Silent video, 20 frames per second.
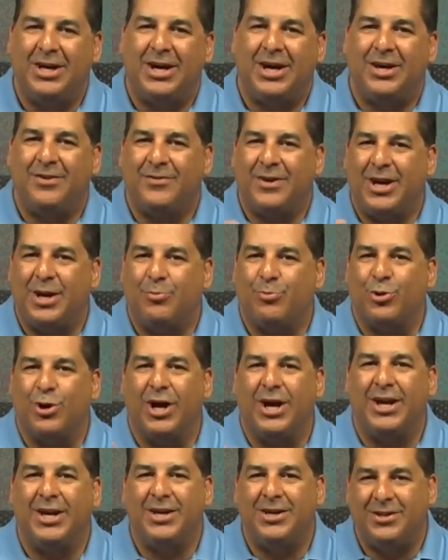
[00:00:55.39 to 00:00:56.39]
I've got
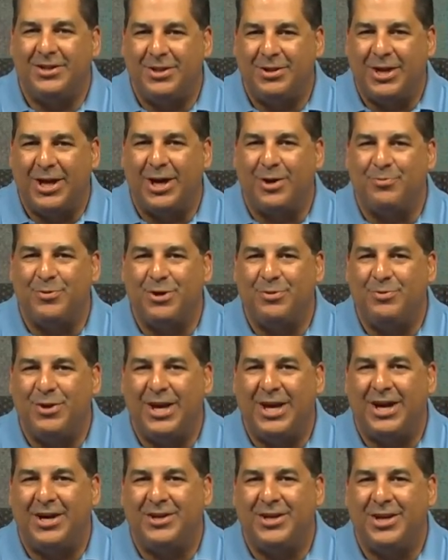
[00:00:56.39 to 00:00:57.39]
Brian helping
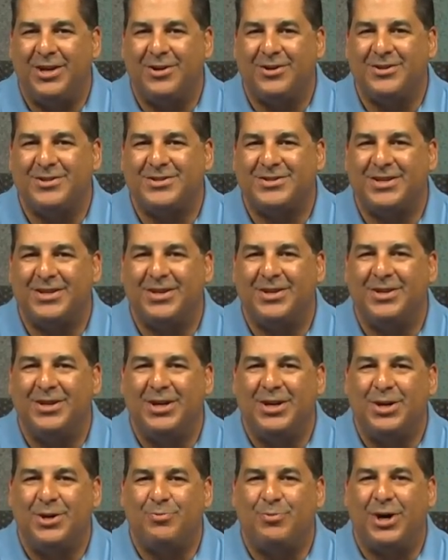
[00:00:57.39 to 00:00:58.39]
me out here as
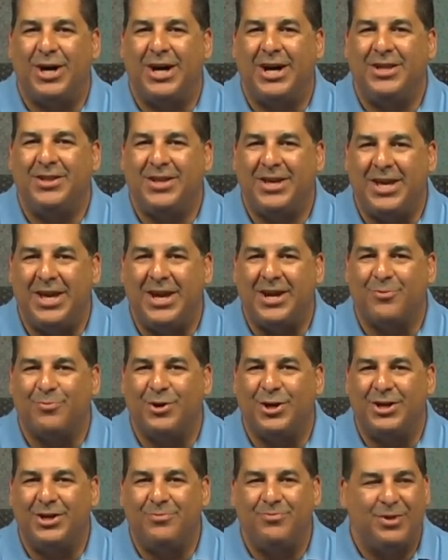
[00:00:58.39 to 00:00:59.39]
behind the
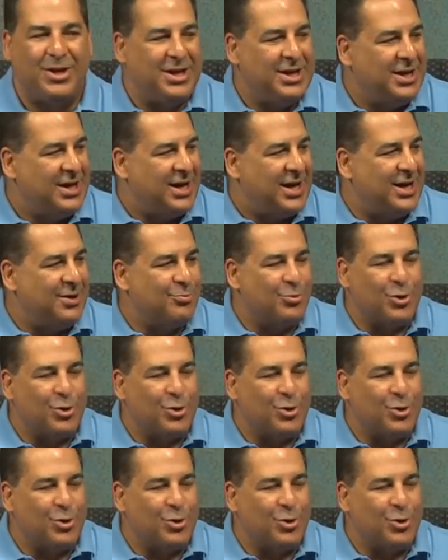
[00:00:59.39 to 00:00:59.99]
camera. I